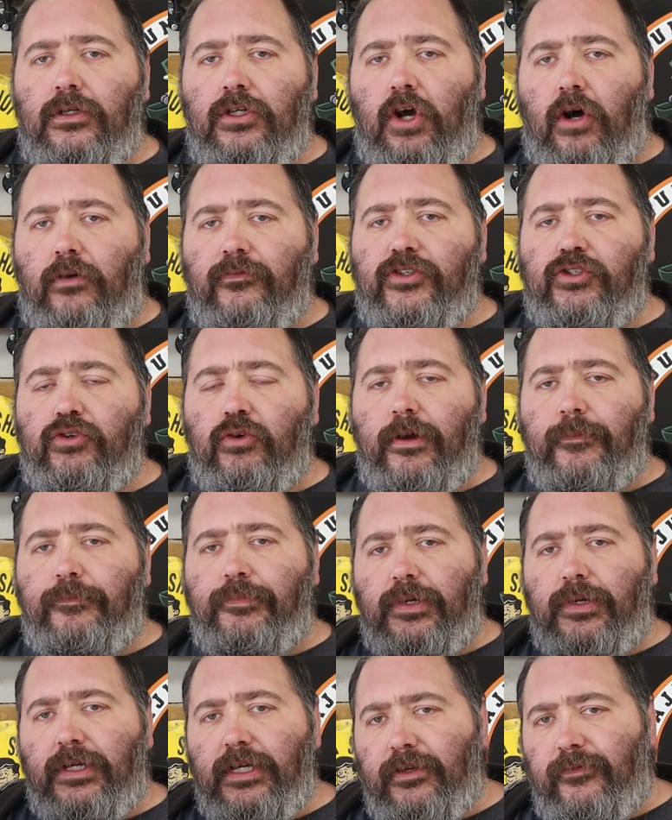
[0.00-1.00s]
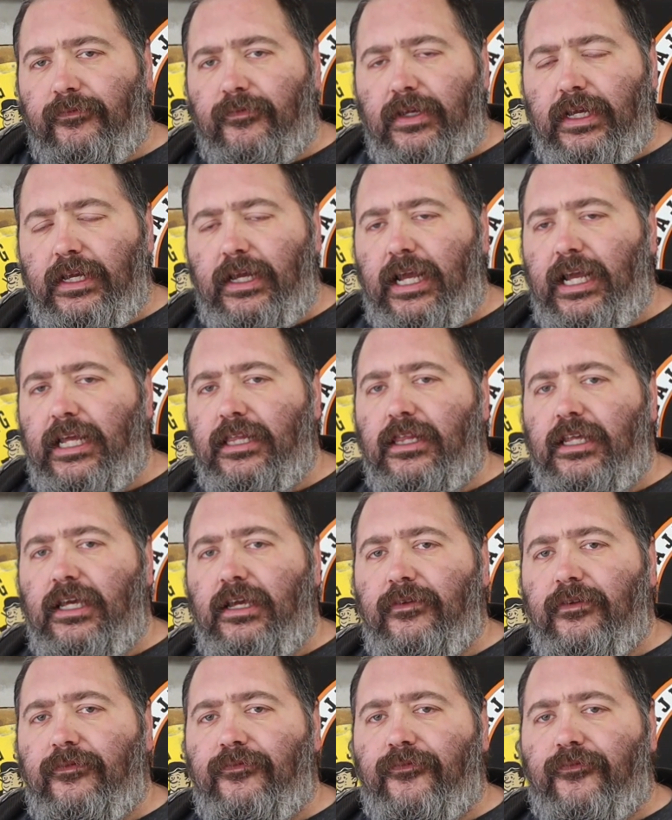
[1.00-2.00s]
Gulf shrimp, in
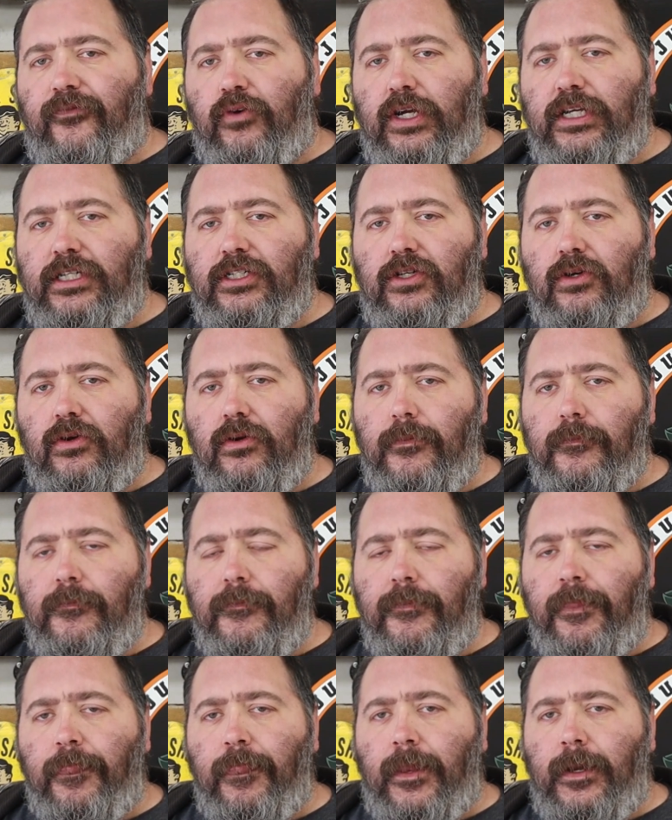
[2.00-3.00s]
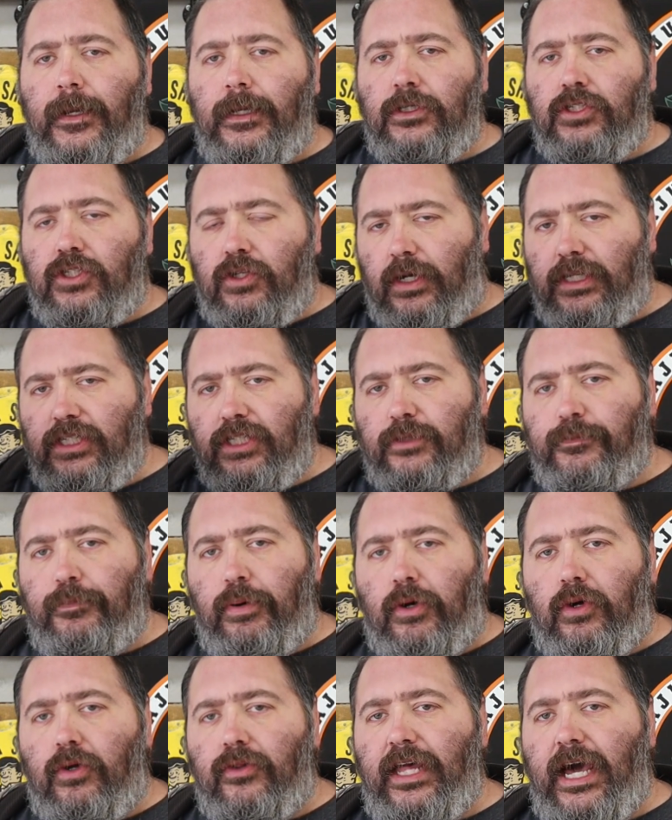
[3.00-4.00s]
the freezer. So I just
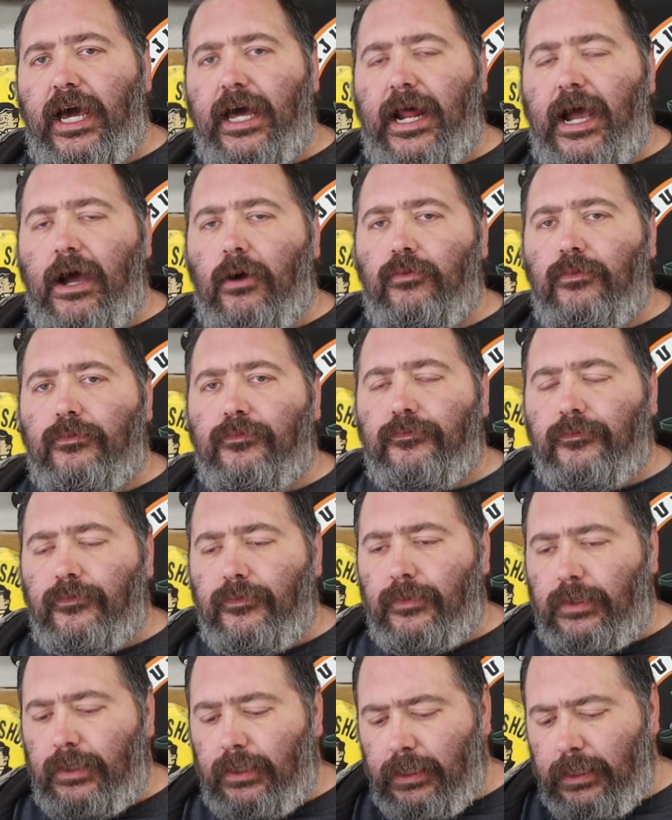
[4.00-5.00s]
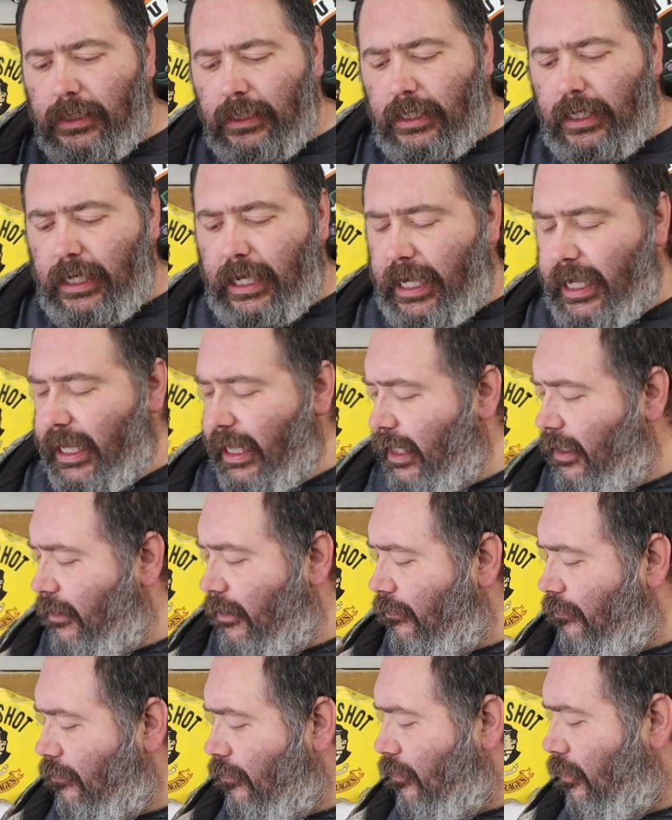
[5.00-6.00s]
pulled that out
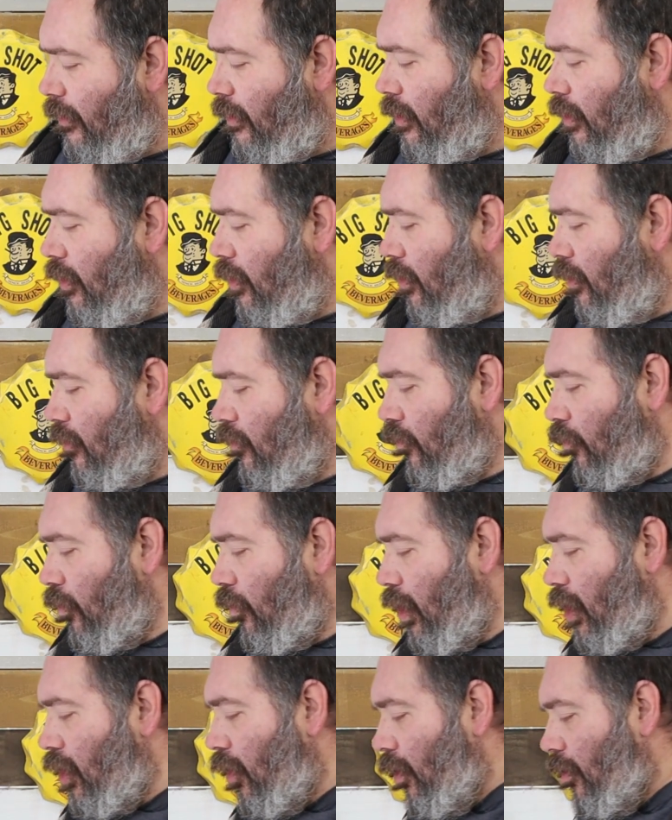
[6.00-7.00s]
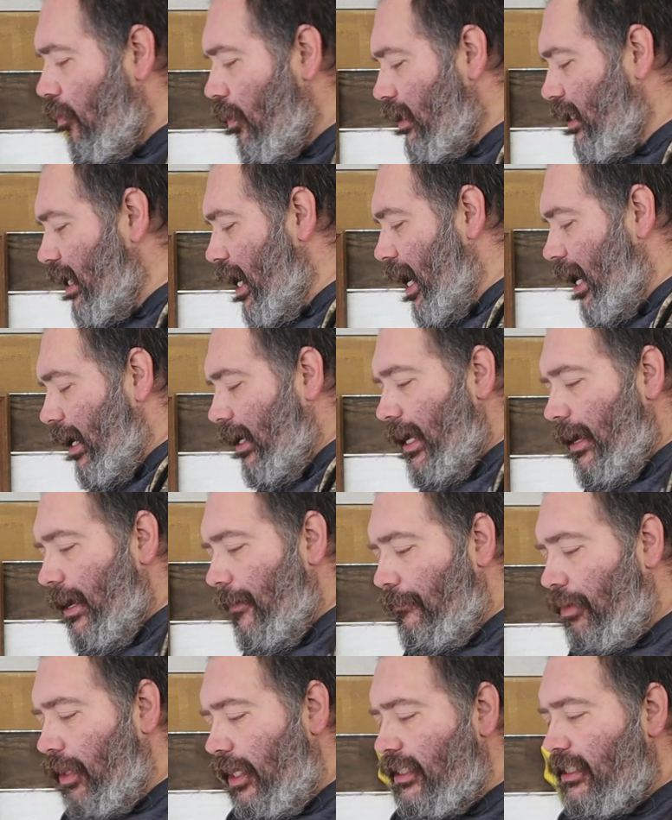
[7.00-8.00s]
and we're going with that.
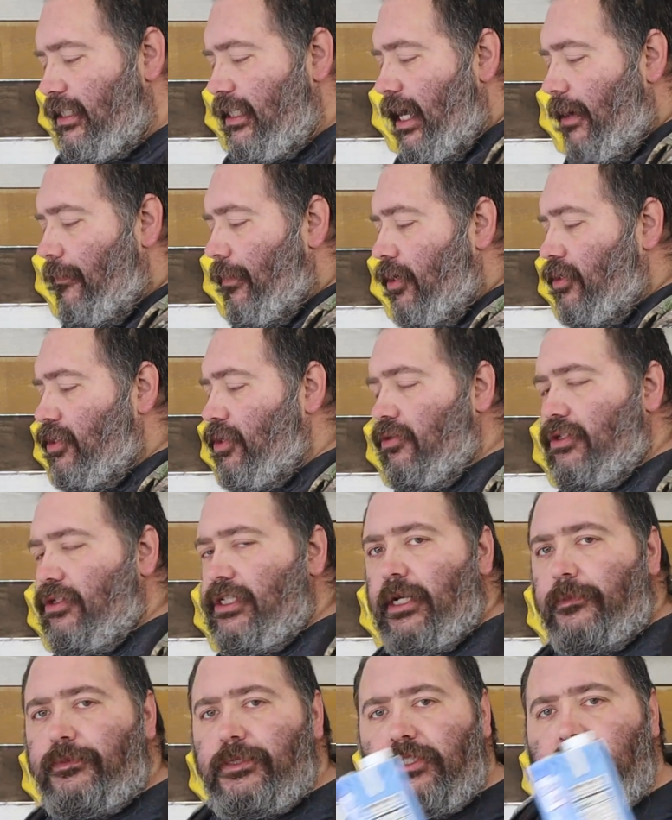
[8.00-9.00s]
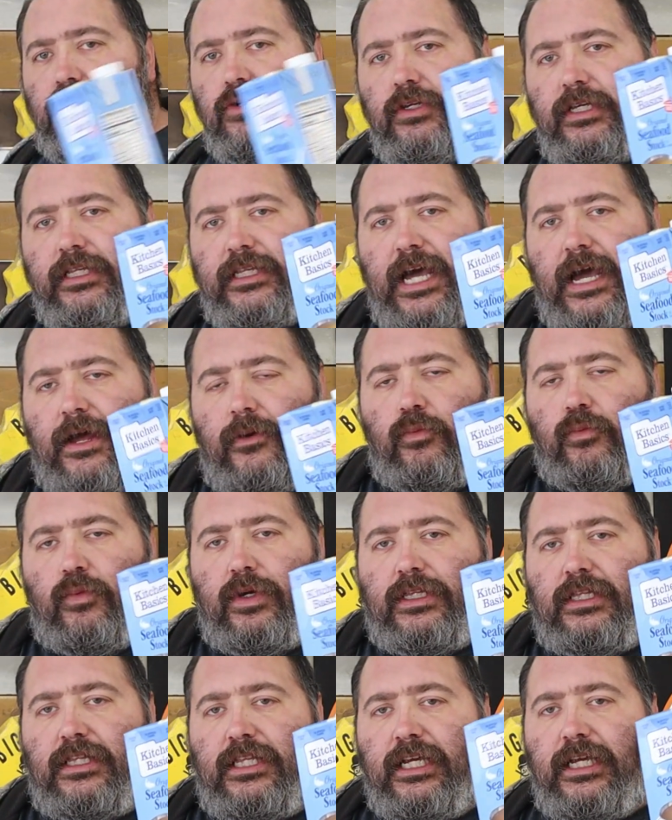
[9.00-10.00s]
And plus I'm also substituting that
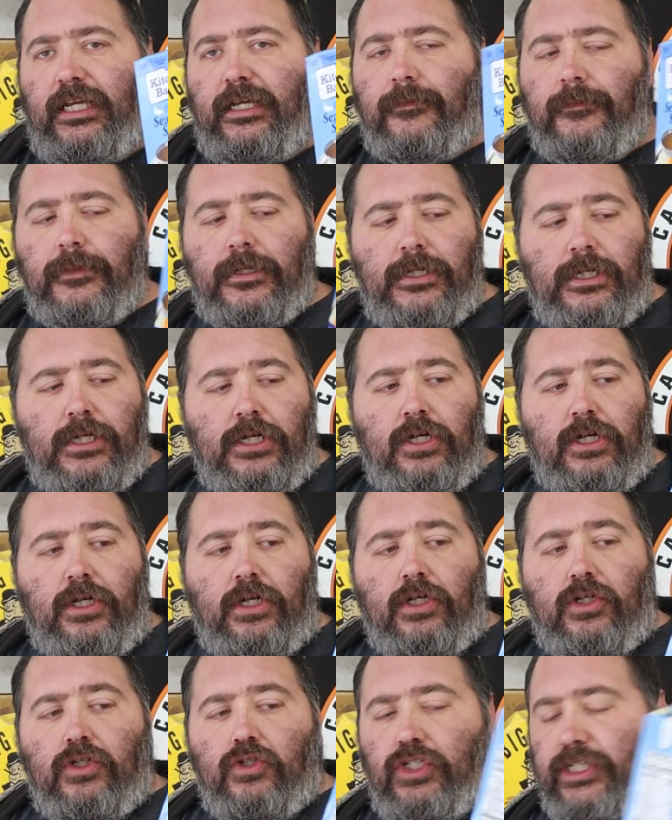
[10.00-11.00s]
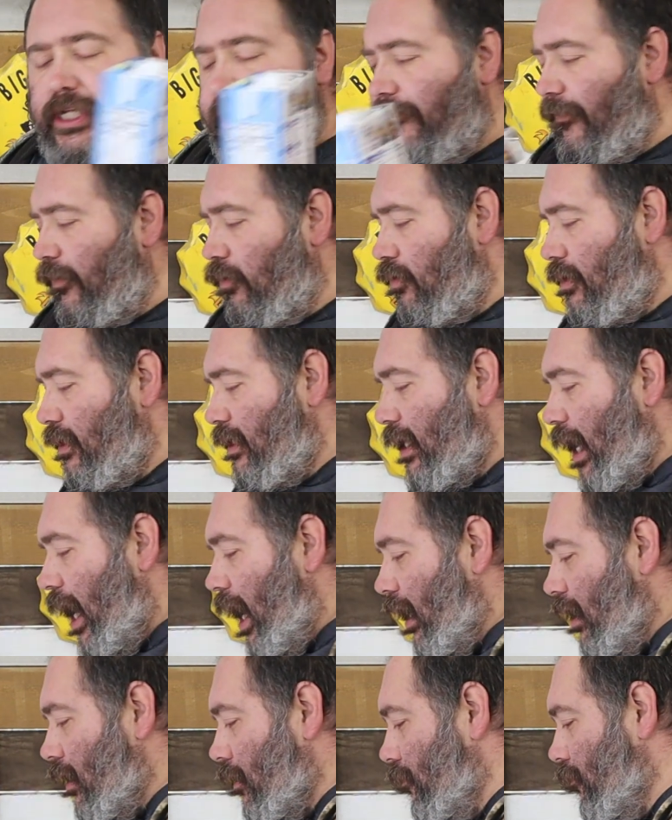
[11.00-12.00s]
with the seafood
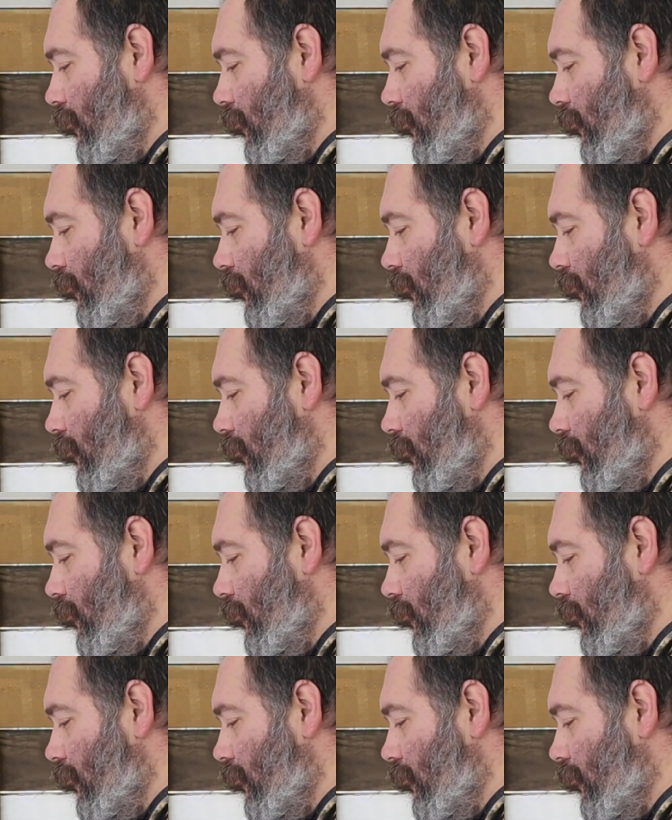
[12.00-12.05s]
stock.